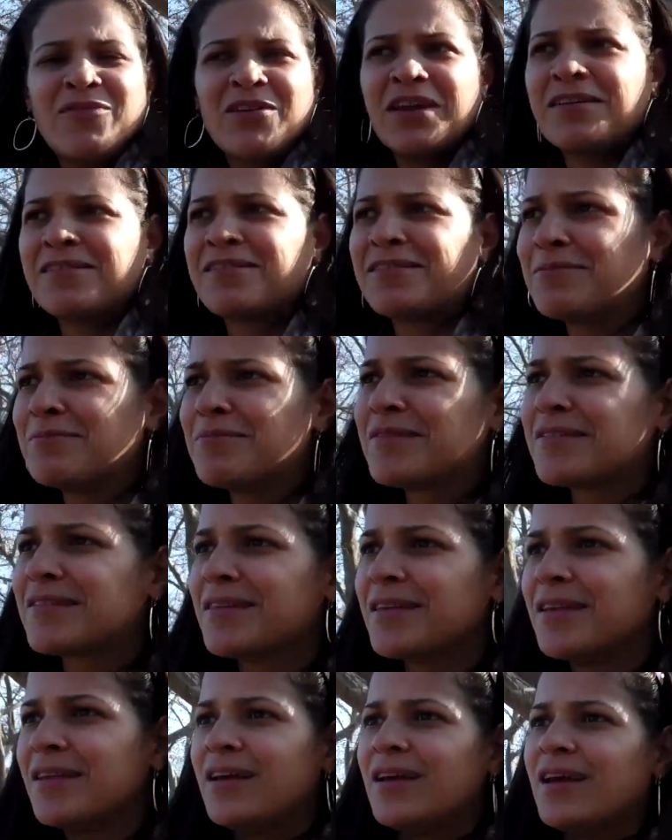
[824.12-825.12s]
V-isms.
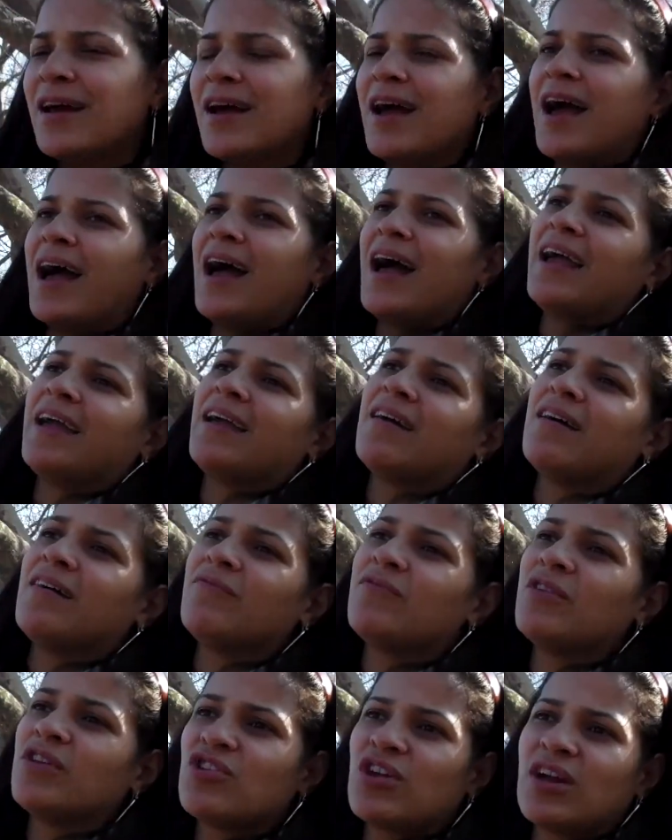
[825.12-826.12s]

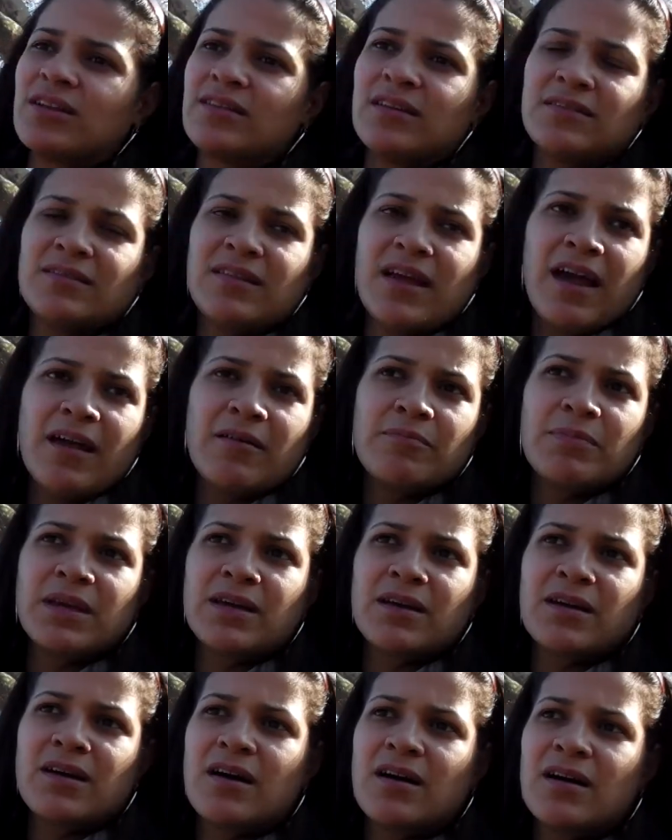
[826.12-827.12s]
I rejected that
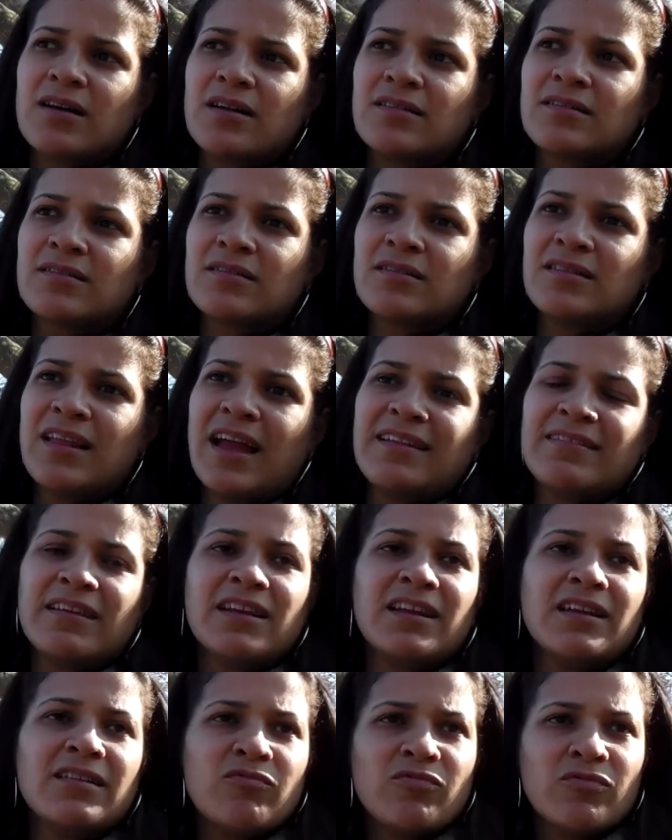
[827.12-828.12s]
because that
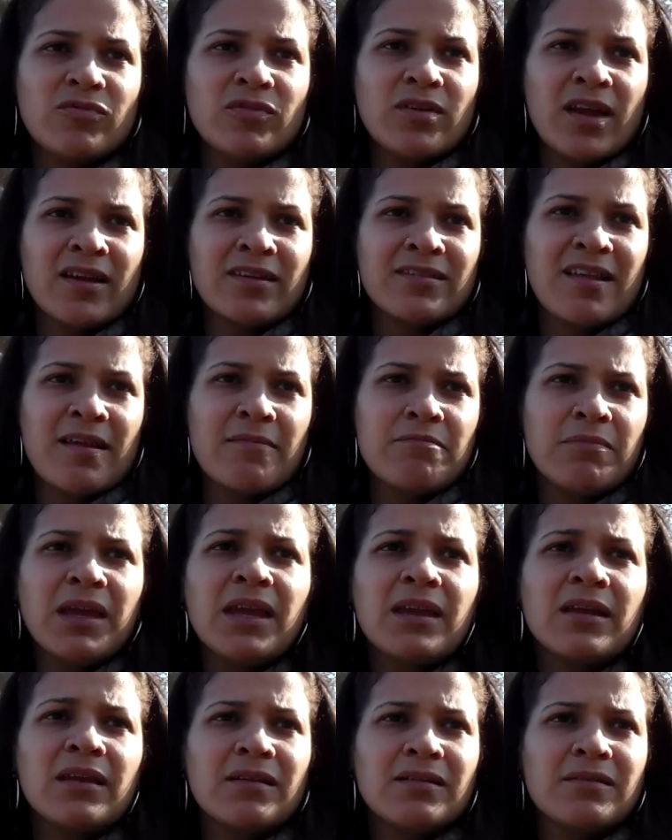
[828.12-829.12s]
didn't accept
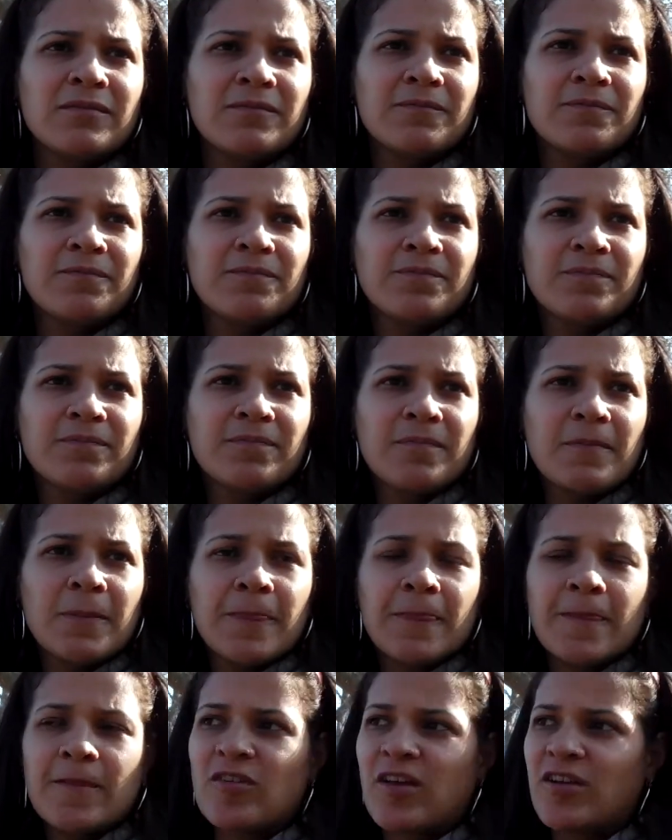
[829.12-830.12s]
me.
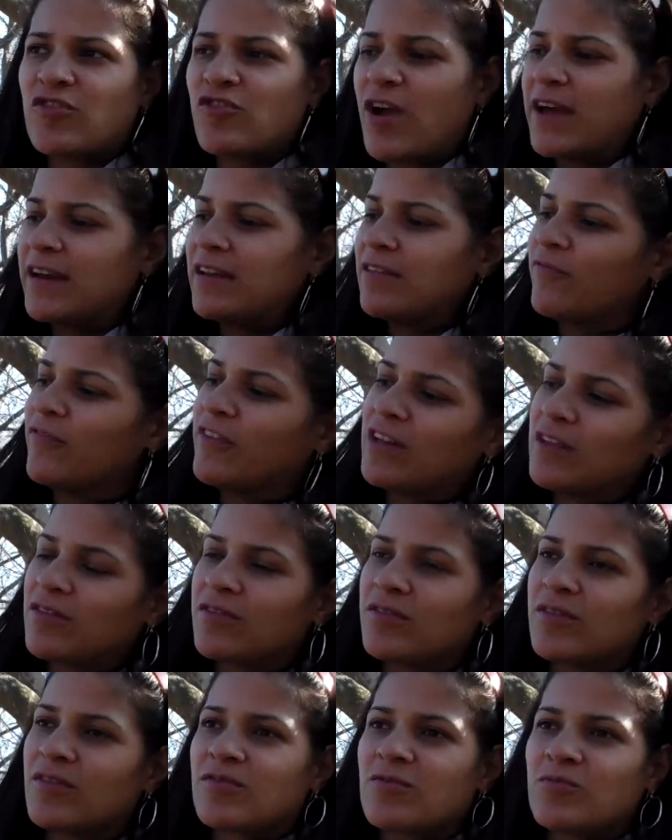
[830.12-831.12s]
So I tried to fit
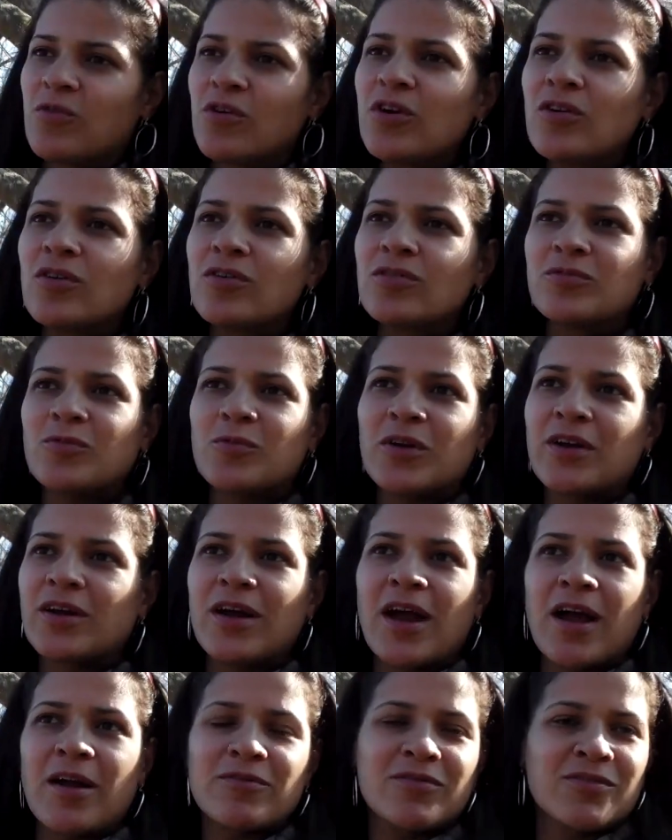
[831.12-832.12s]
into this world
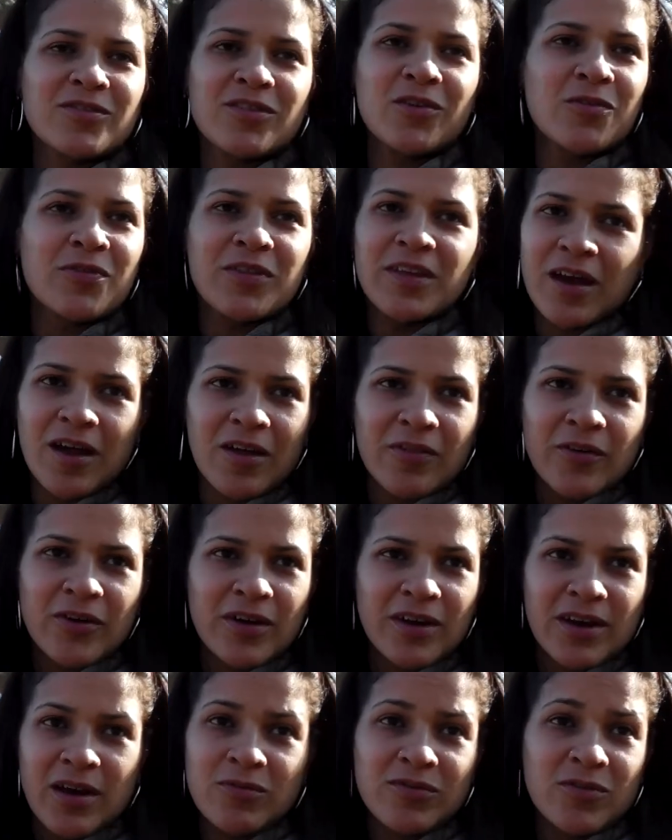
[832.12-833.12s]
where I was still the other,
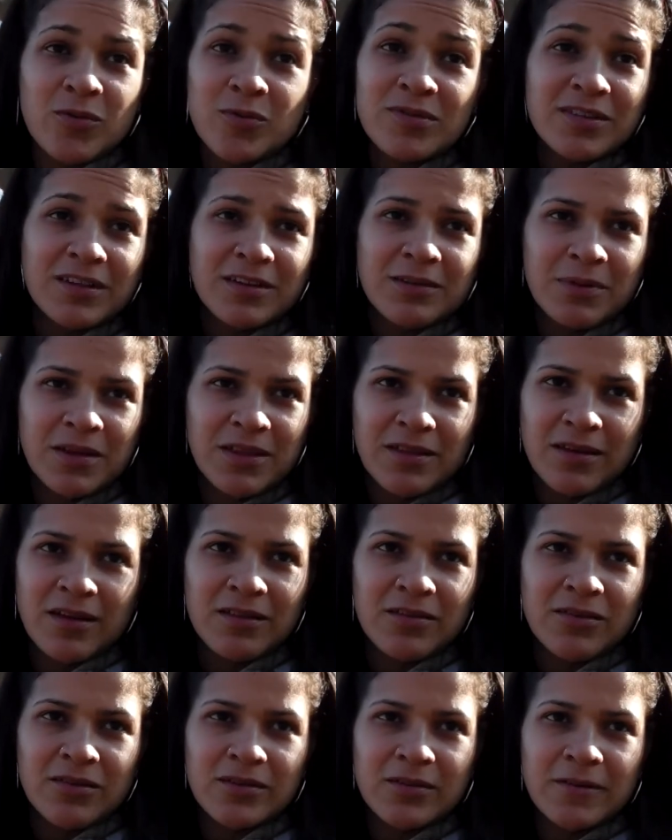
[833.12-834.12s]
and I was always going to be the
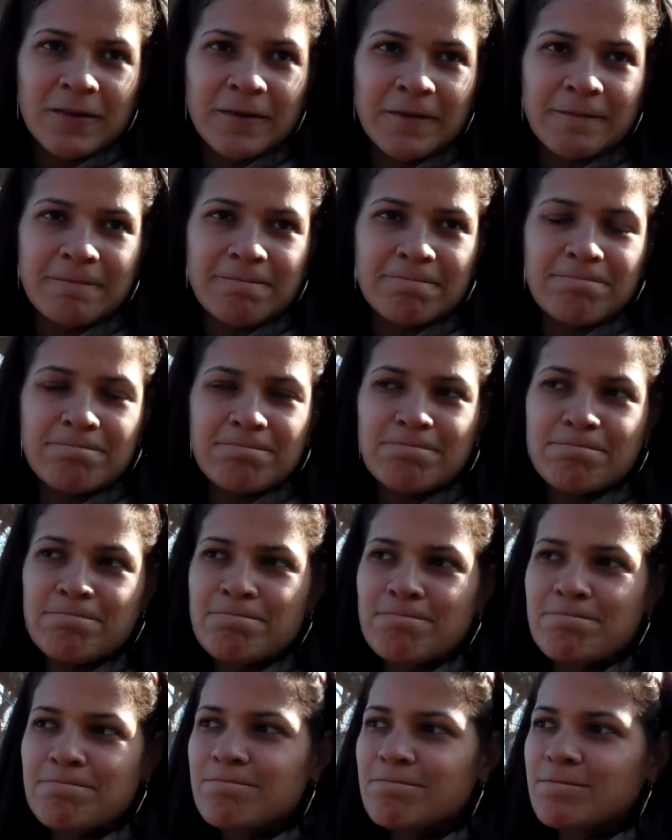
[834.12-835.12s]
other.
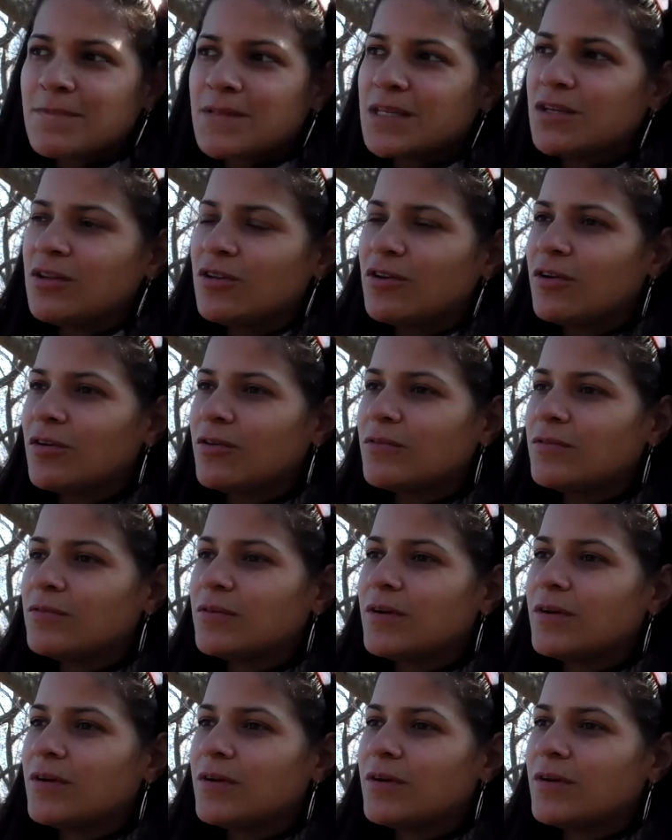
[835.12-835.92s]
You know?